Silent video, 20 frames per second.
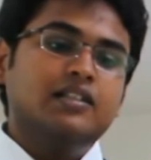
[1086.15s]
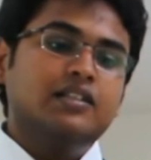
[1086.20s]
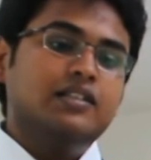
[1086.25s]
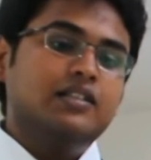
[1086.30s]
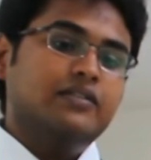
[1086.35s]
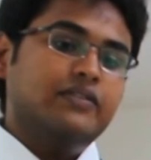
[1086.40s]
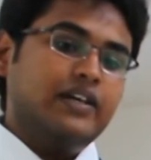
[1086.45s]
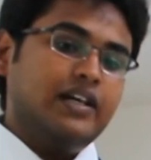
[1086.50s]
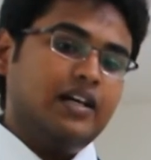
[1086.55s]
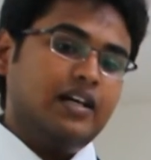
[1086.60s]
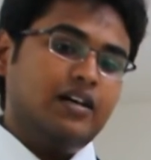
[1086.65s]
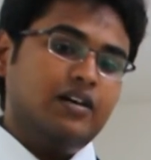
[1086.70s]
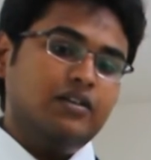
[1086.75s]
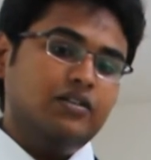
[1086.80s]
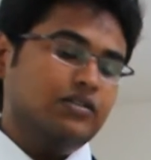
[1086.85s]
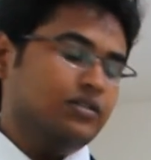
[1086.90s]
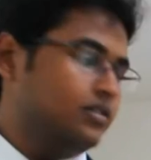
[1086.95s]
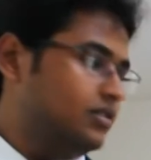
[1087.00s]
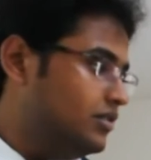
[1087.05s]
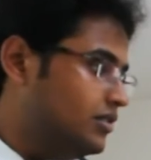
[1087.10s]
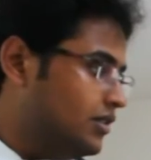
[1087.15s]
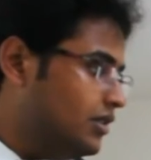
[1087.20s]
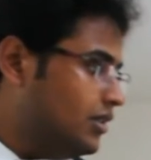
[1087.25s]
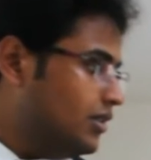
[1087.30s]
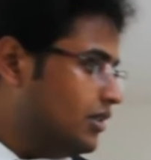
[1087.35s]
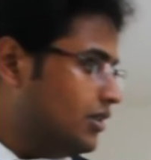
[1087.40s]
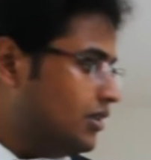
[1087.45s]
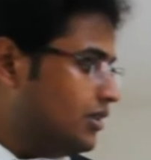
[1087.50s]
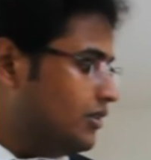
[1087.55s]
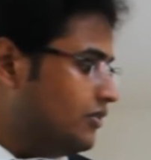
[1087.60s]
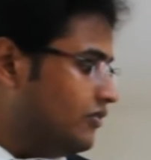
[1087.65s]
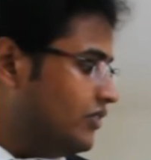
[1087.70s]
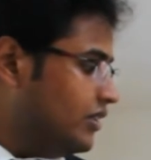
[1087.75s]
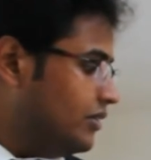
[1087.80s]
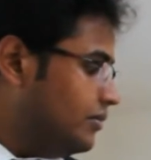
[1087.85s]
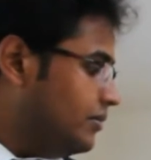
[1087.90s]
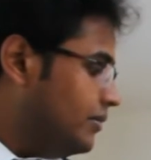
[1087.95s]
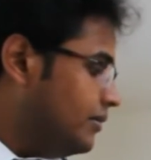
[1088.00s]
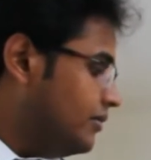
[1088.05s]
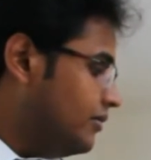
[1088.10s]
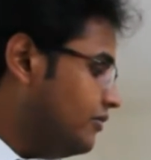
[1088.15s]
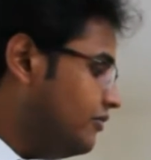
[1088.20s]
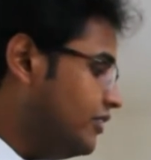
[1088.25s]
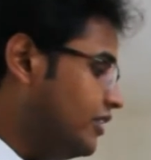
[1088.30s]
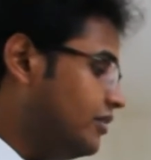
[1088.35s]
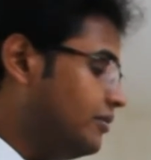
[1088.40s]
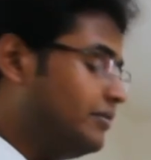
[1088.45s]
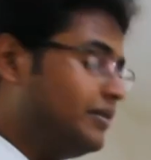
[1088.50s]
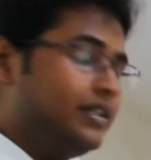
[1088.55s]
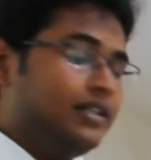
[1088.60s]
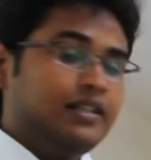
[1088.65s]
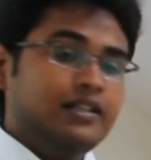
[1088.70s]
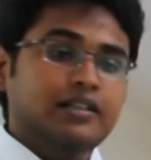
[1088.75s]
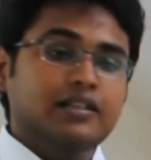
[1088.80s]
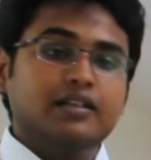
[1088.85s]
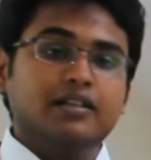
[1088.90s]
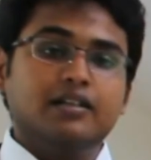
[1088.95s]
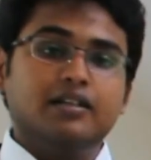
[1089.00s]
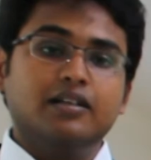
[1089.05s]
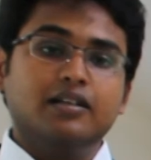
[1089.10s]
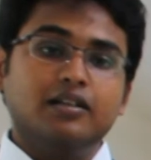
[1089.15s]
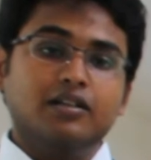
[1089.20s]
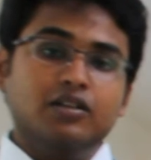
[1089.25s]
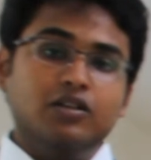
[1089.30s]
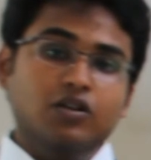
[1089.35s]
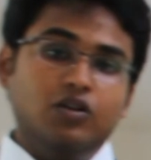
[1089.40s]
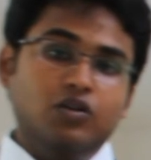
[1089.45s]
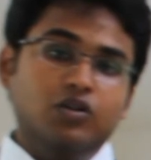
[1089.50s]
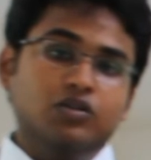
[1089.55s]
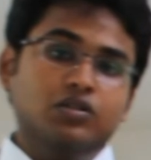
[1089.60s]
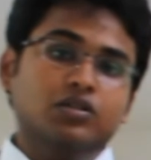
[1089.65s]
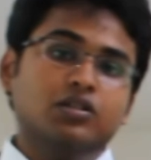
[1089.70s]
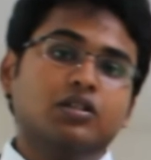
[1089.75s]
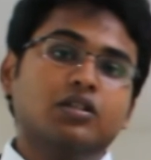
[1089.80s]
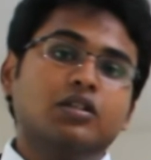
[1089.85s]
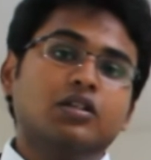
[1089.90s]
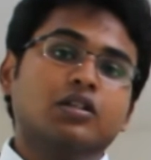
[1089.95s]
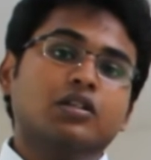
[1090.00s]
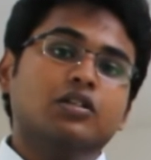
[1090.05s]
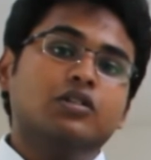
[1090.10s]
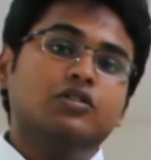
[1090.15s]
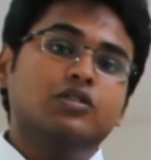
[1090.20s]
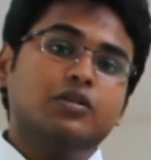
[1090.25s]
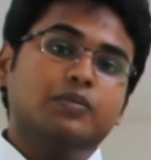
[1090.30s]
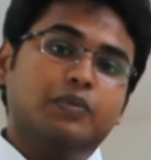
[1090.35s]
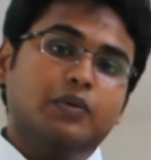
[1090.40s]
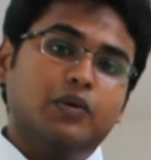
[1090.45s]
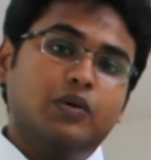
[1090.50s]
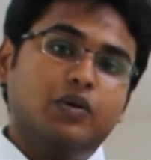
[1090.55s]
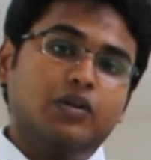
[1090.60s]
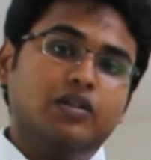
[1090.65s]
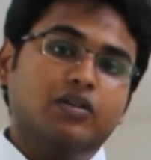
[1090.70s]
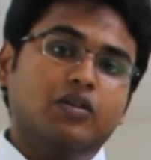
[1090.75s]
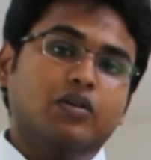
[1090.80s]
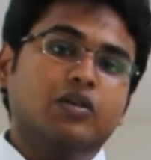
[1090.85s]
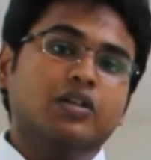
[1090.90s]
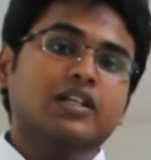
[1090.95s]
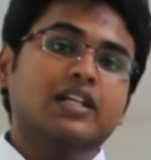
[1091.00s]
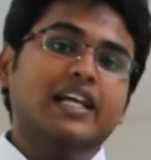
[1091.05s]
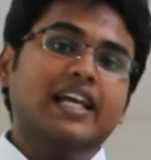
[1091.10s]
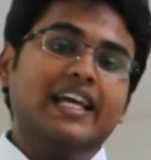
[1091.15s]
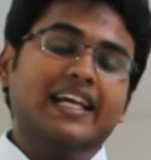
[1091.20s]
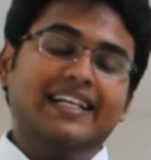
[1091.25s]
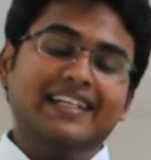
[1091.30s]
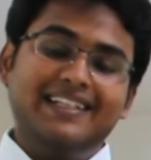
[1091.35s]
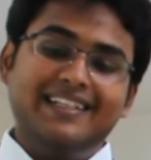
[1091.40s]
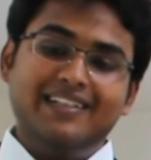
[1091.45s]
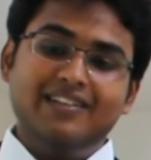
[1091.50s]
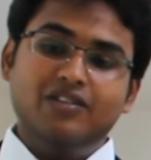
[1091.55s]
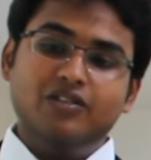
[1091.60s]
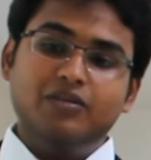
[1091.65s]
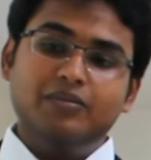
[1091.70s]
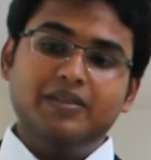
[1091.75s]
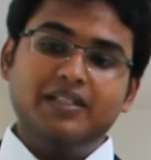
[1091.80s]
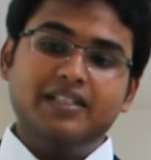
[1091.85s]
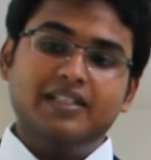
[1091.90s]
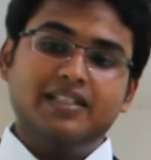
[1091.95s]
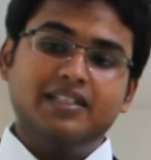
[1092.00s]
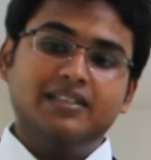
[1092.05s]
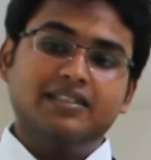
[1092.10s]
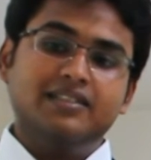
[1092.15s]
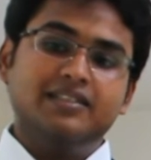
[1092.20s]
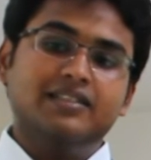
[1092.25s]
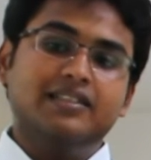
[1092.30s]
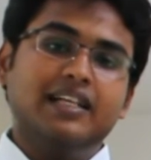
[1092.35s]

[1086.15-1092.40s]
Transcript: The warehouse will be close to the port, only 8 kilometers.